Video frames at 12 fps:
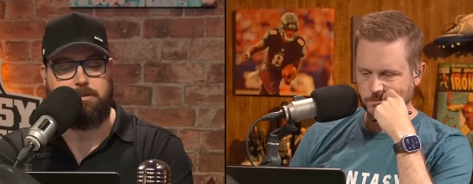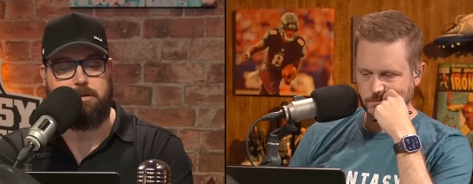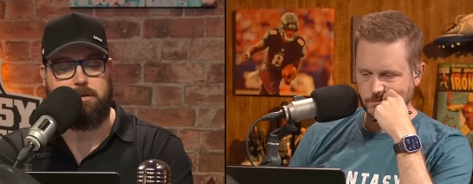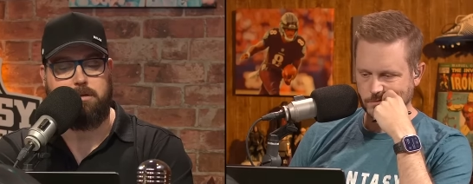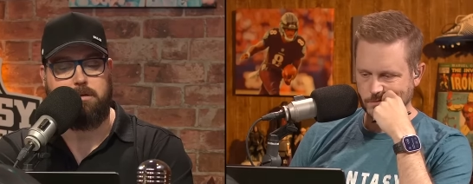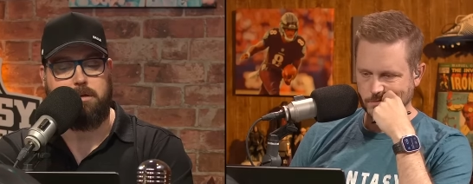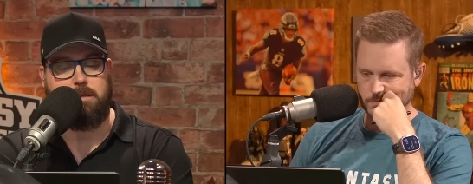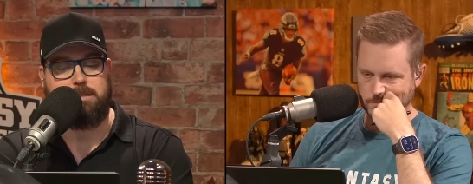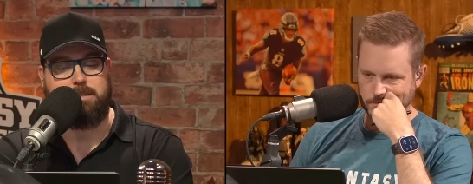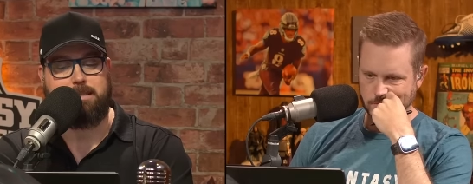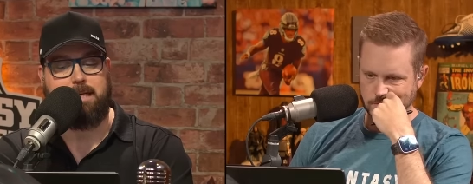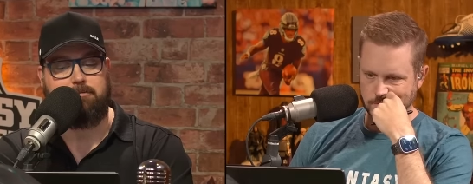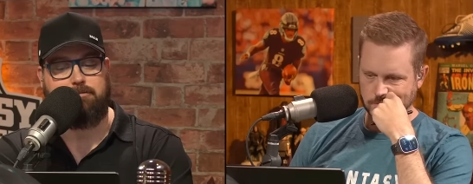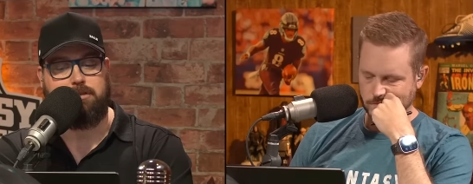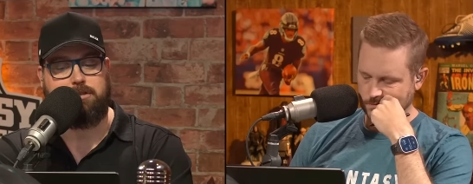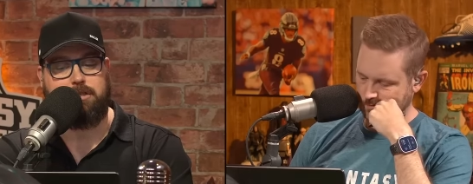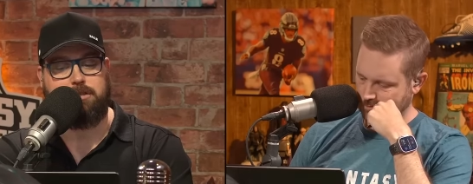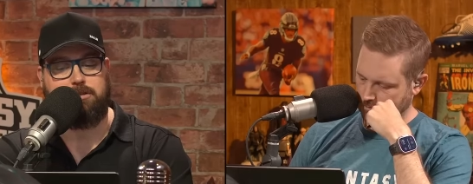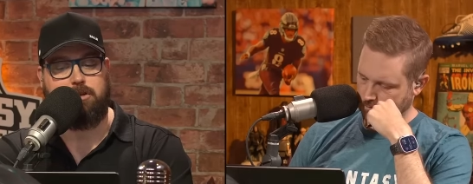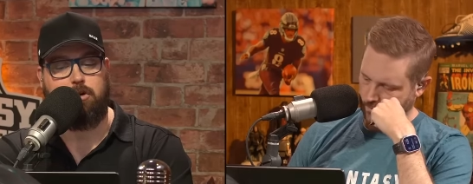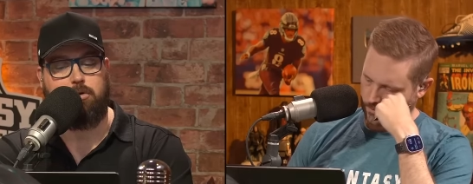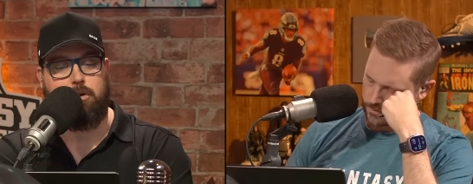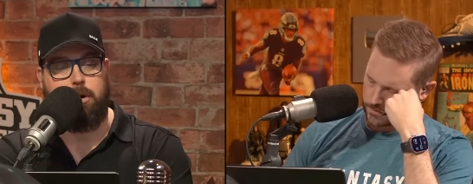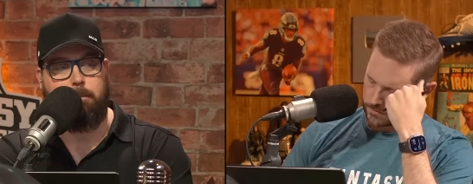Speaker 1: this year, San
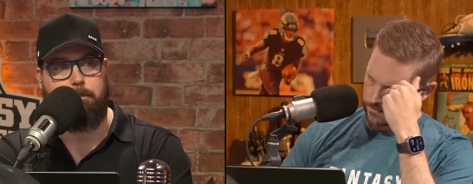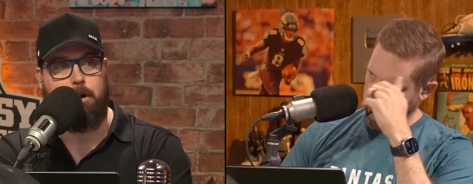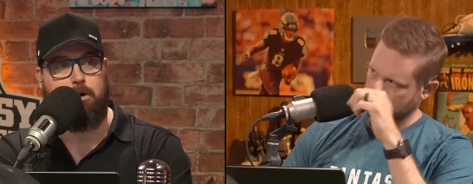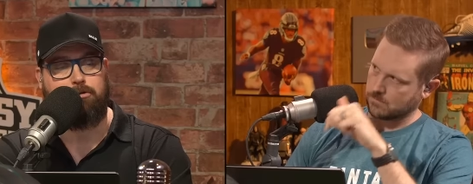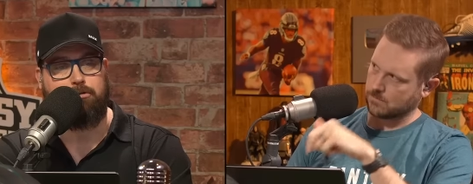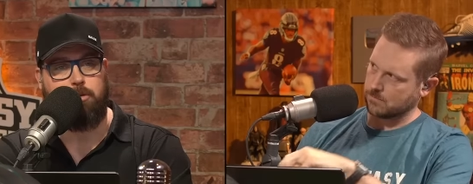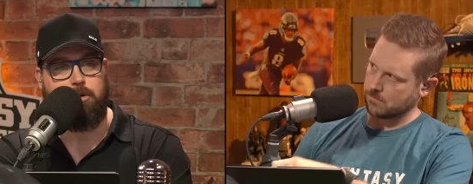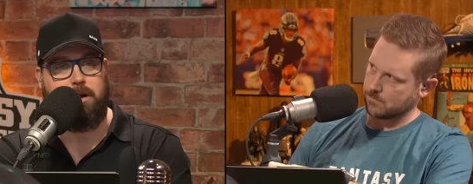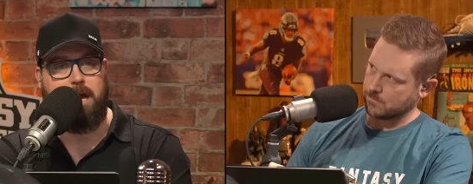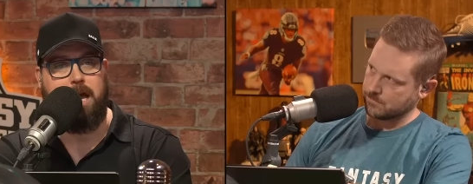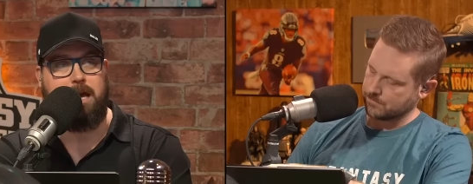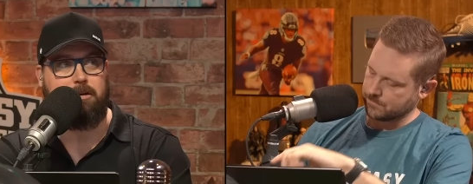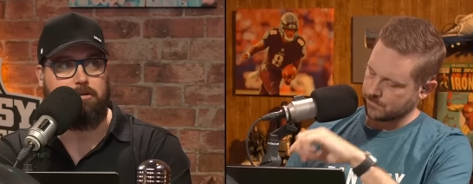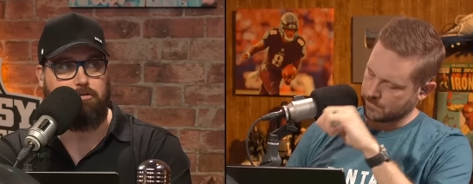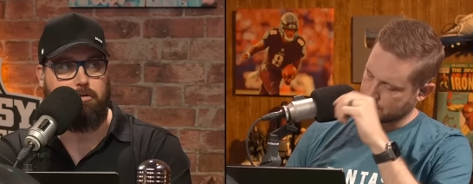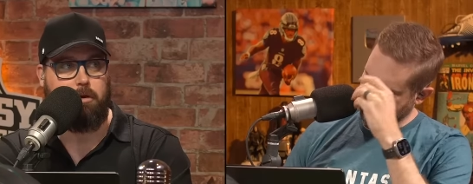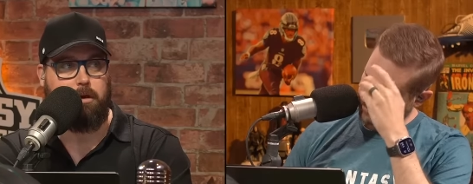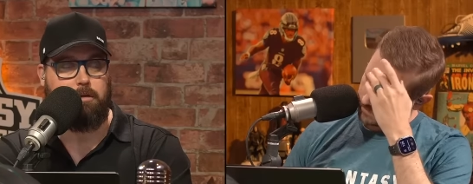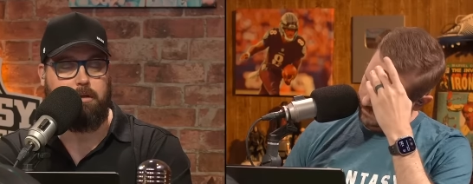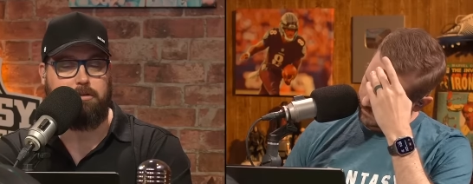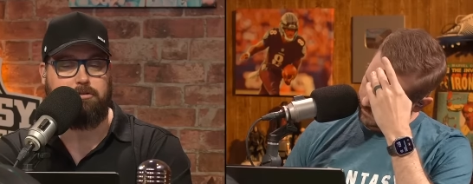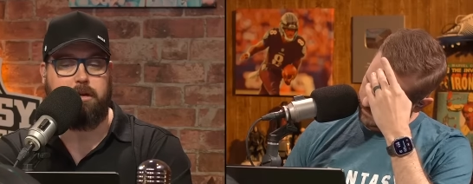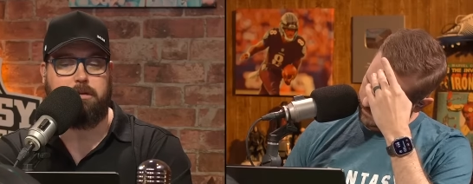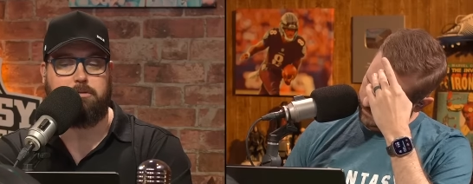Francisco, Baltimore, and at Detroit.
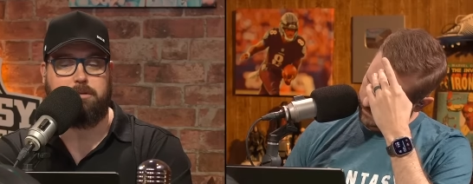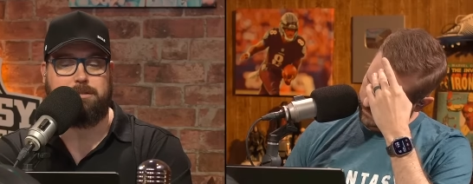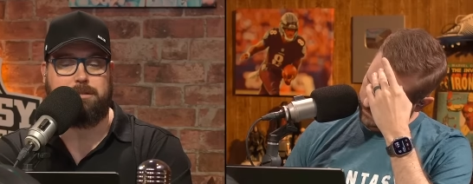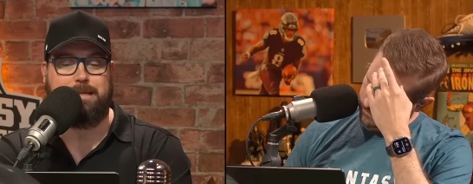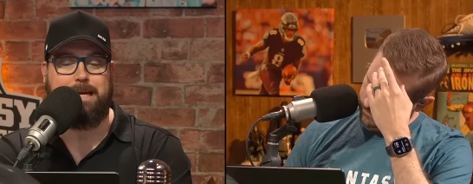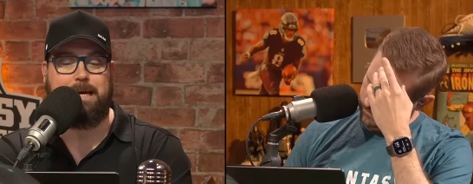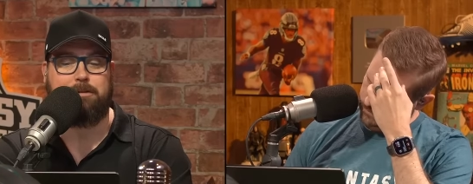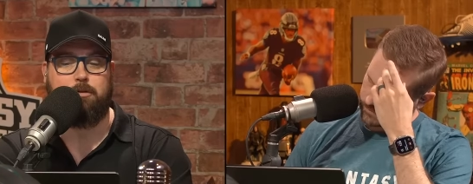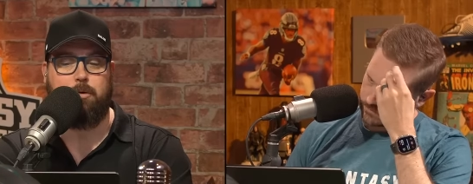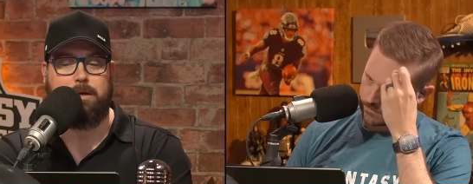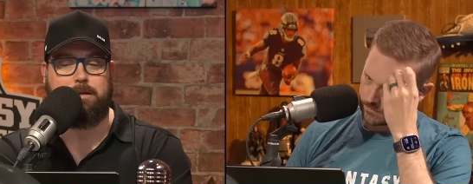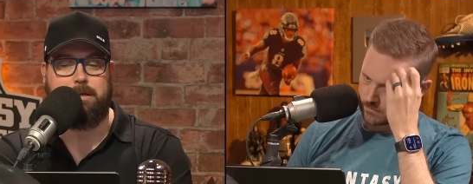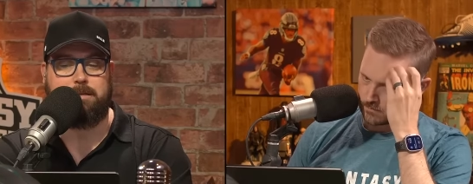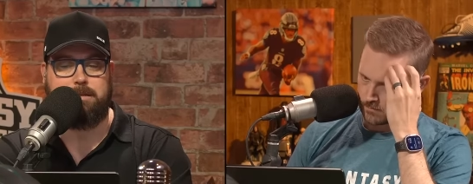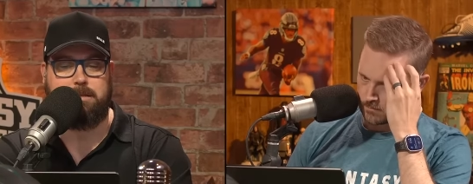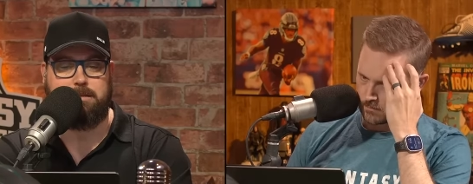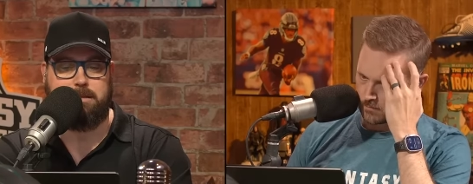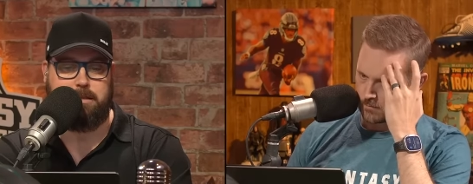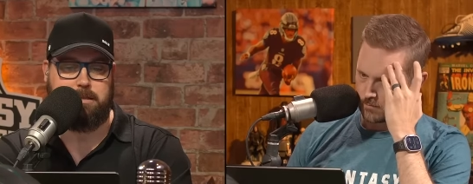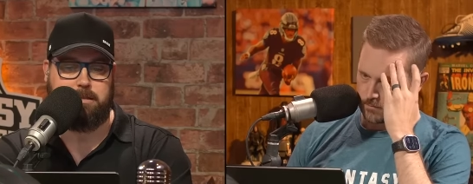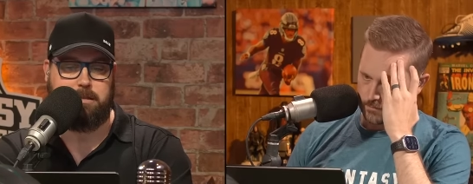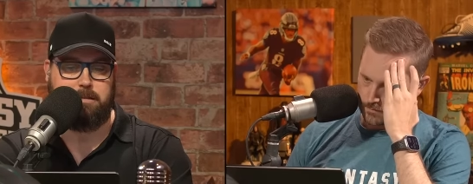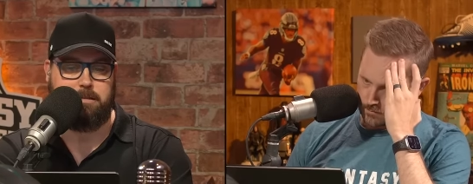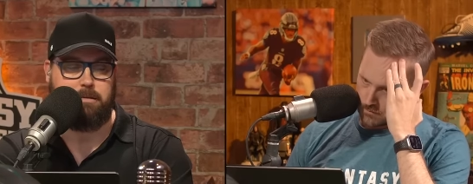Their schedule is not quite as easy this
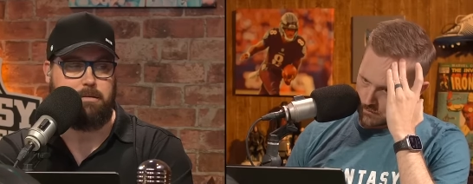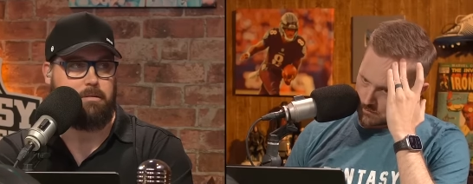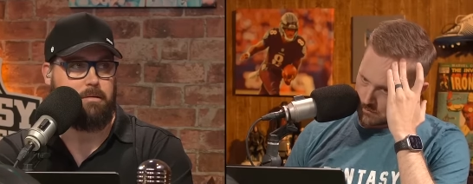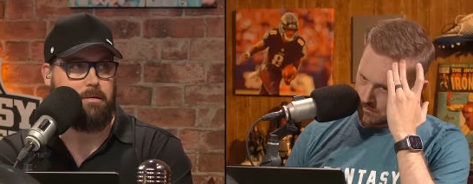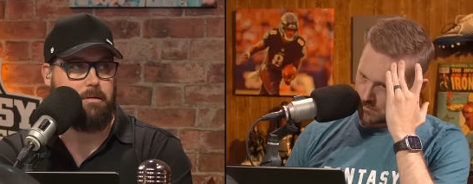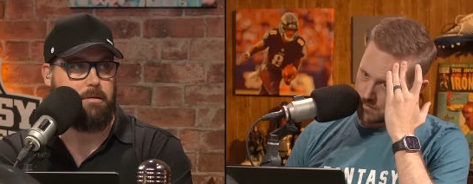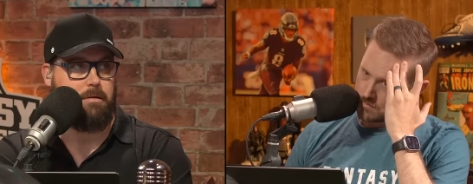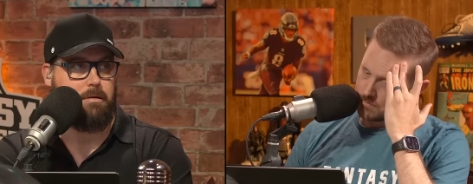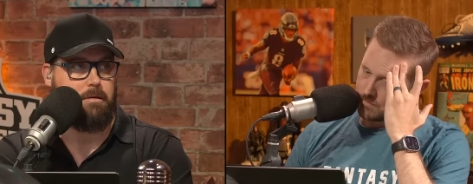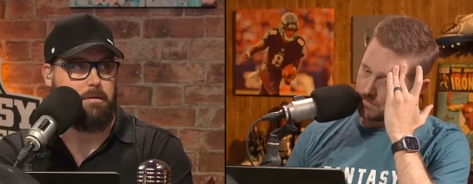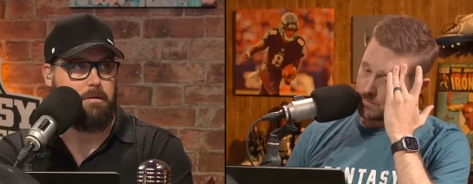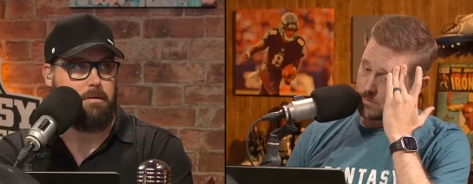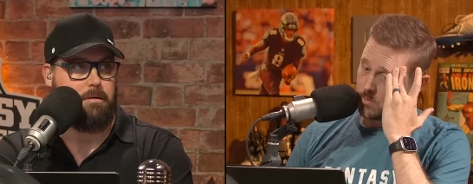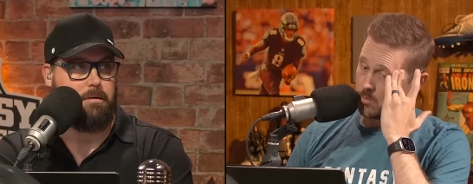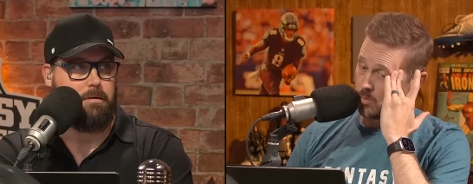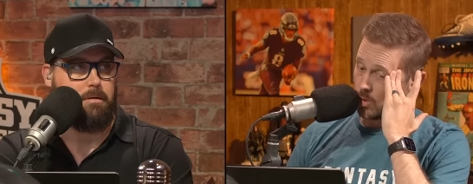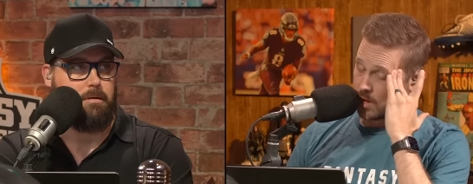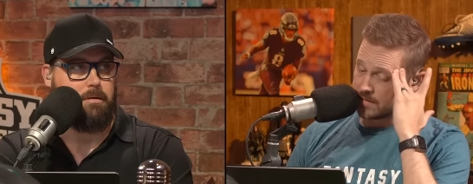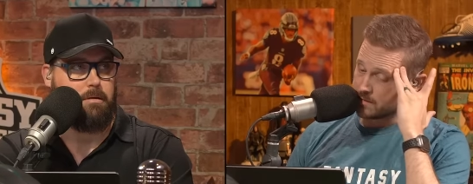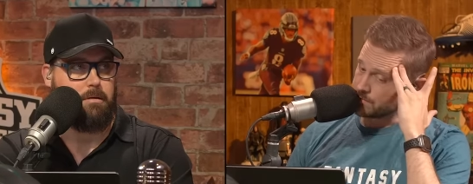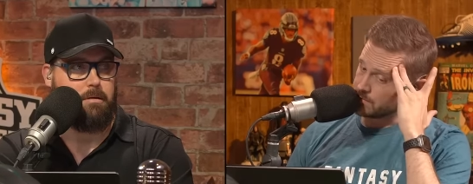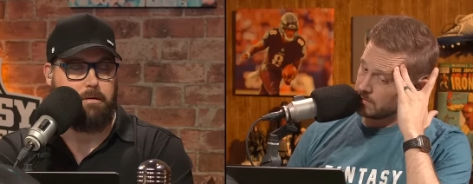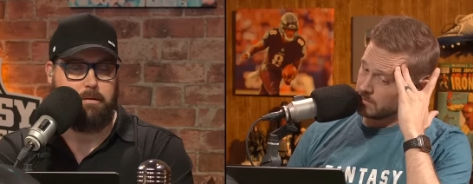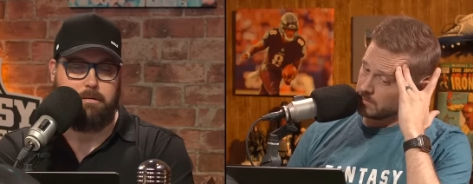season.
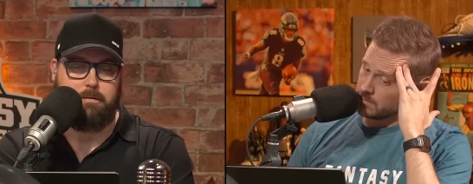
Speaker 2: What's